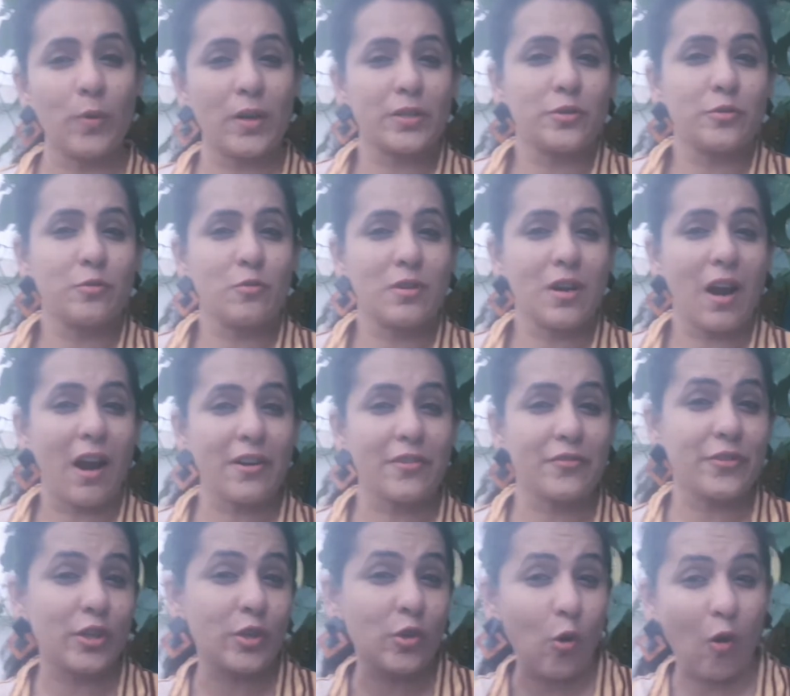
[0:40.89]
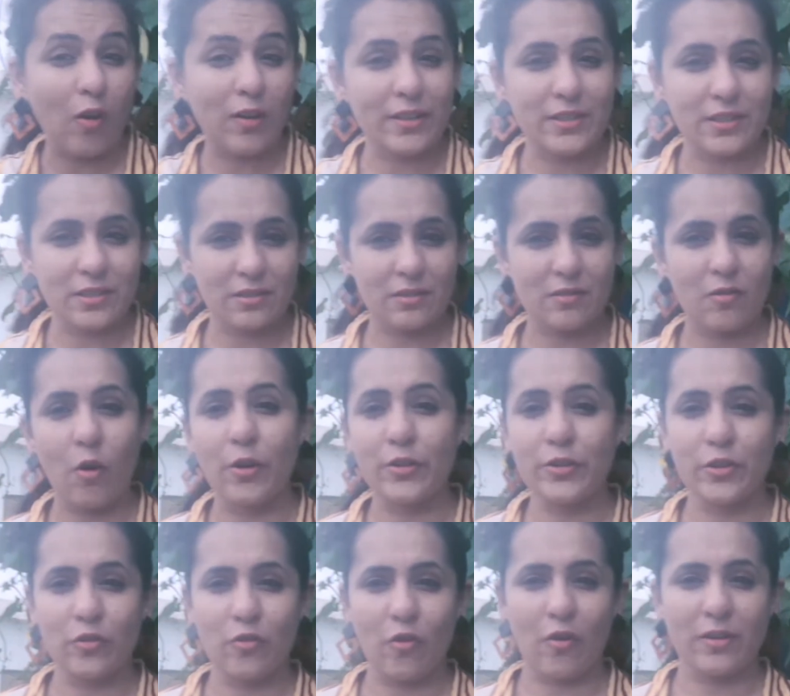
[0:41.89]
but you can't recall it
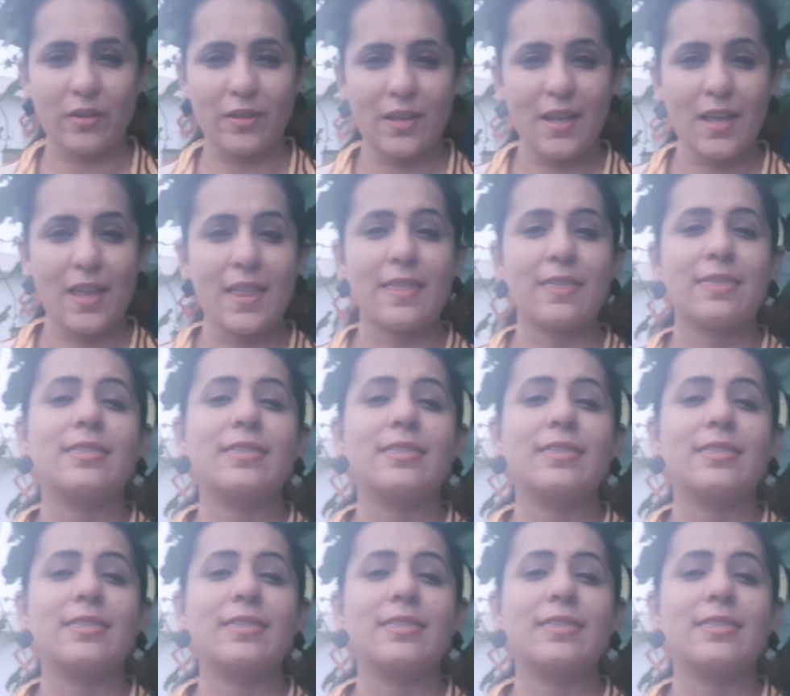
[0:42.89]
on your own.